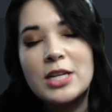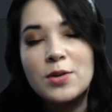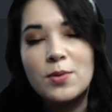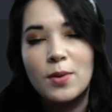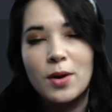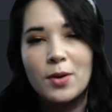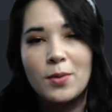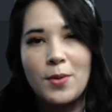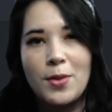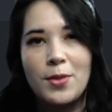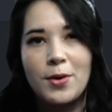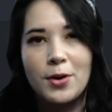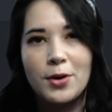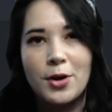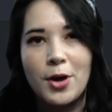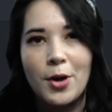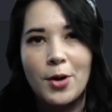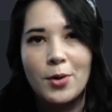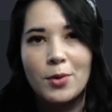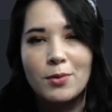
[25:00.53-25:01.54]
on with our
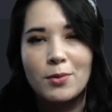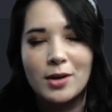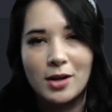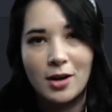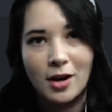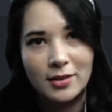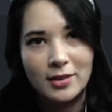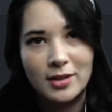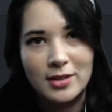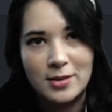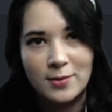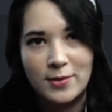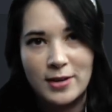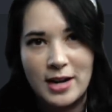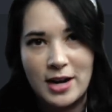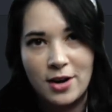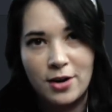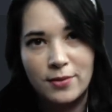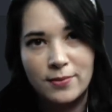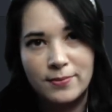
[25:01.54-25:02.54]
code regardless of an
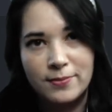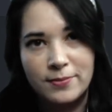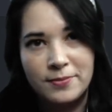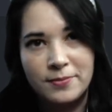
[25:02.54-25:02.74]
error.